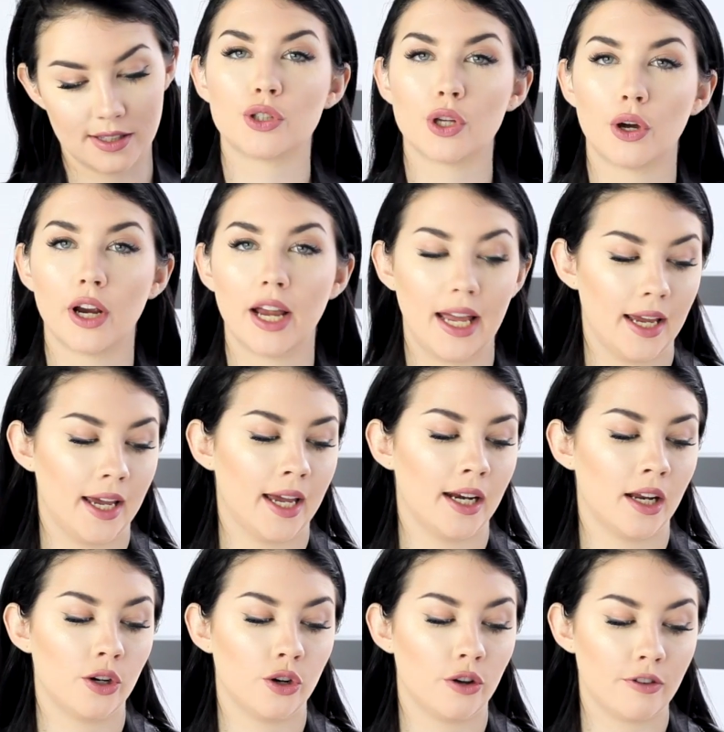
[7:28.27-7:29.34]
So
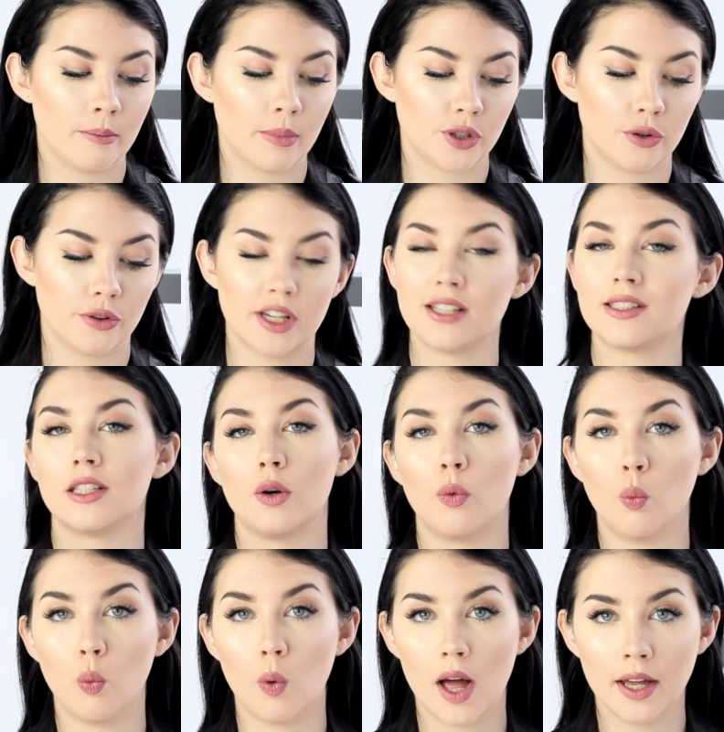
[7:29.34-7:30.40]
in November
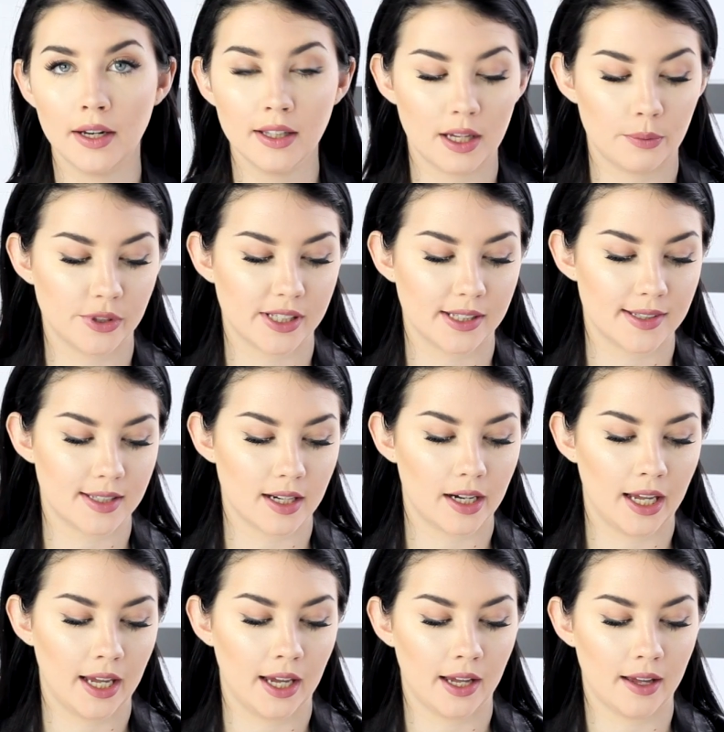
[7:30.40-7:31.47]
2001, there was a
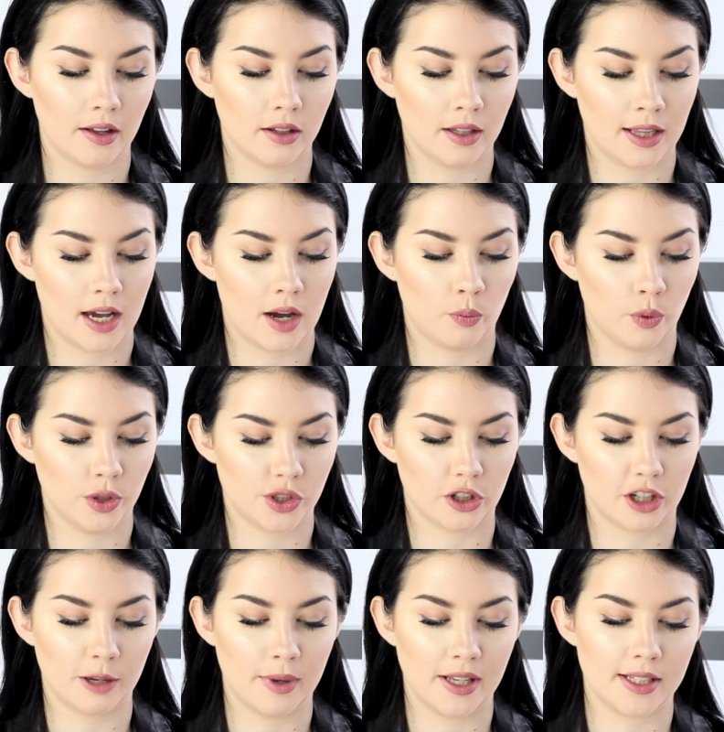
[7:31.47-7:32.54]
study that was
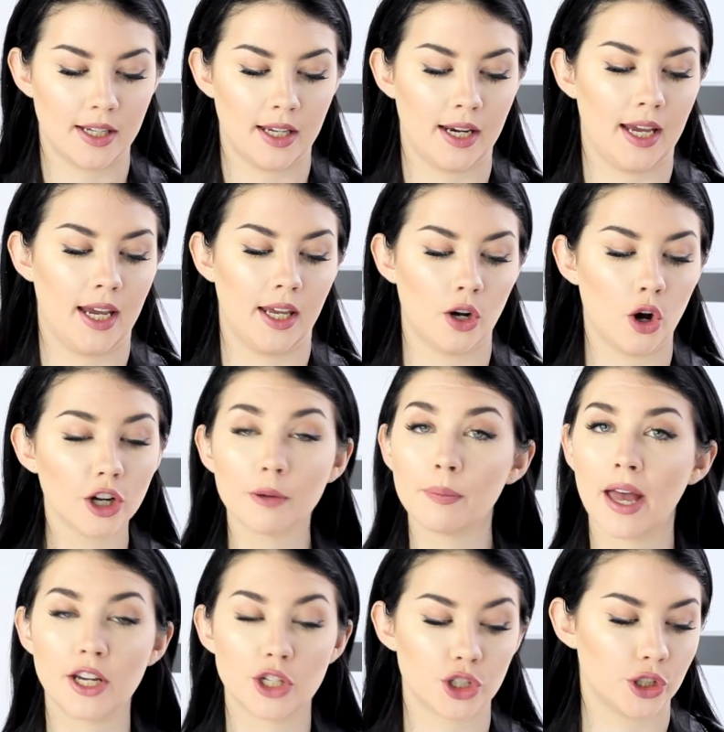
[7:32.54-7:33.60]
documented in
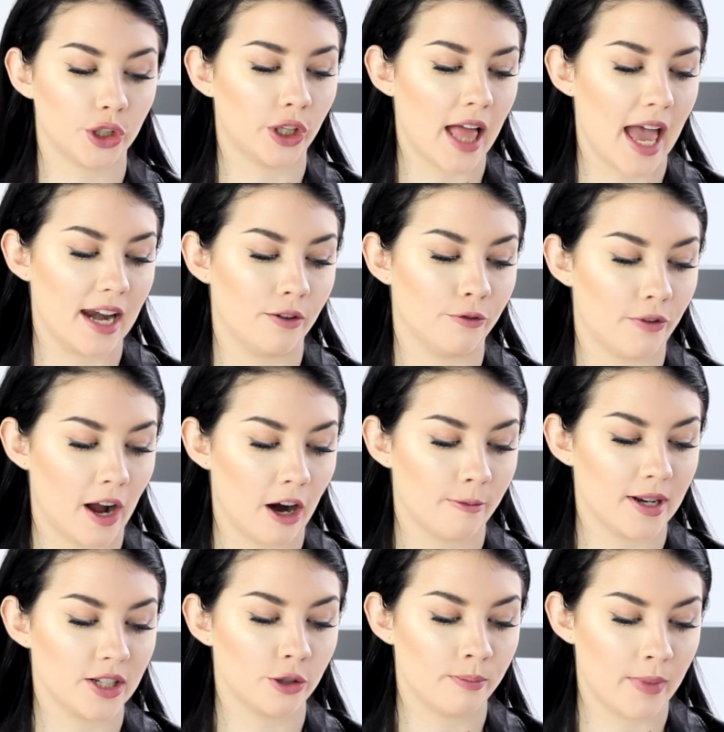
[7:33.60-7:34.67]
occupational and
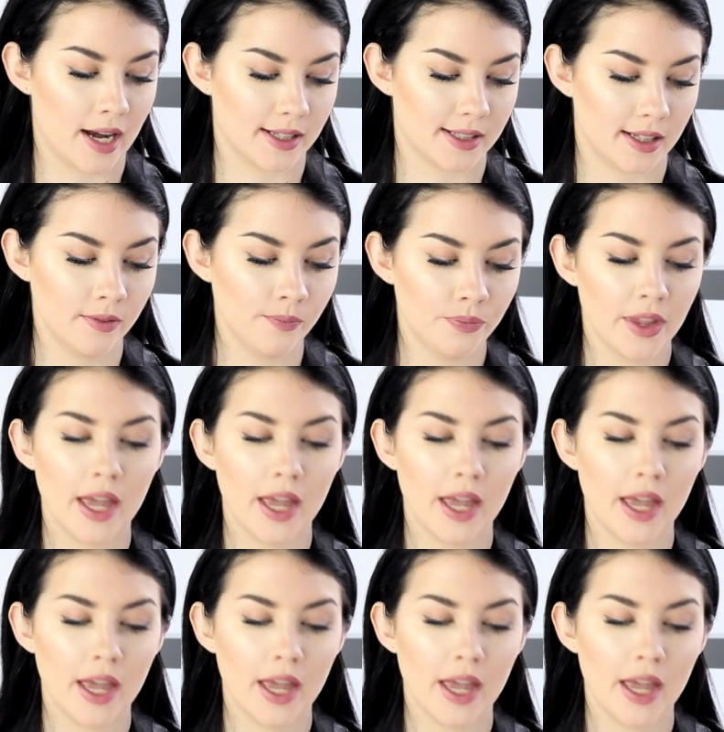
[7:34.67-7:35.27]
environmental medicine,